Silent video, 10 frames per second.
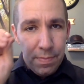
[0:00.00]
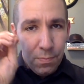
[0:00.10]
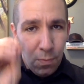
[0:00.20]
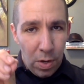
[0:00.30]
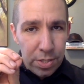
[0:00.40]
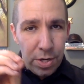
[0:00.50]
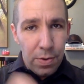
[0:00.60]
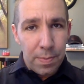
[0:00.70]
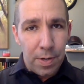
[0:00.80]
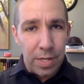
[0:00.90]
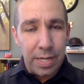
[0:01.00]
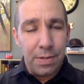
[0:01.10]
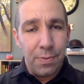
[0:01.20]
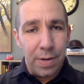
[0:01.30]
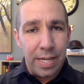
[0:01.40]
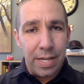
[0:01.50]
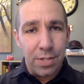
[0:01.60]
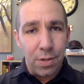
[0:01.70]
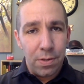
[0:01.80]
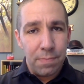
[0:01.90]
wants to go on the market. You want to get it
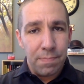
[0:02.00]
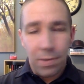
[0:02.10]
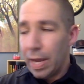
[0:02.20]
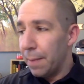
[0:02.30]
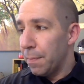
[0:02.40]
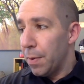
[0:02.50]
sold, okay?